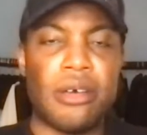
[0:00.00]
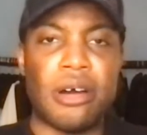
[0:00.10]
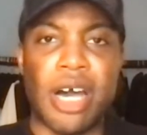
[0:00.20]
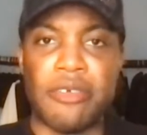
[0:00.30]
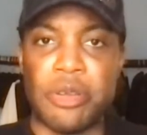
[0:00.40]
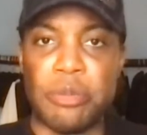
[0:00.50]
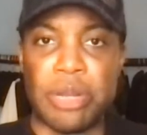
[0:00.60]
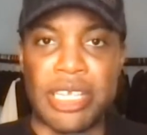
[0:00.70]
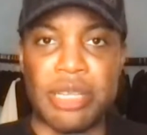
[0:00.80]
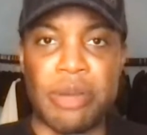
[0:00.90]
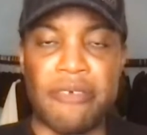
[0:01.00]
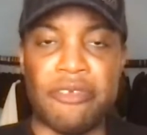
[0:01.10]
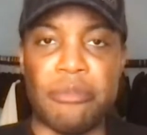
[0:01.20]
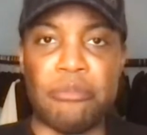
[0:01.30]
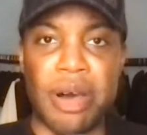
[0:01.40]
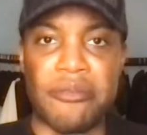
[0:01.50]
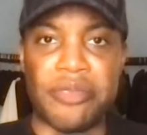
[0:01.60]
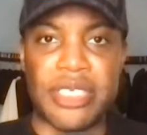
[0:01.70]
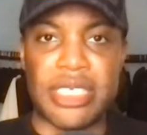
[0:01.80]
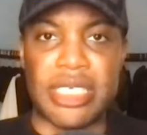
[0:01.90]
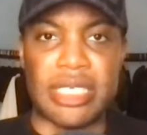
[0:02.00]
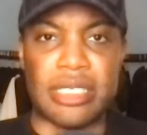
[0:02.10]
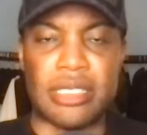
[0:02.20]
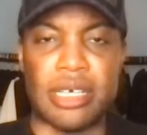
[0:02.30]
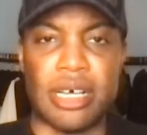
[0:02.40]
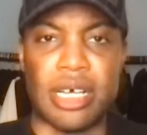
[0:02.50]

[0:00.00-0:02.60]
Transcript: I've complained about for months is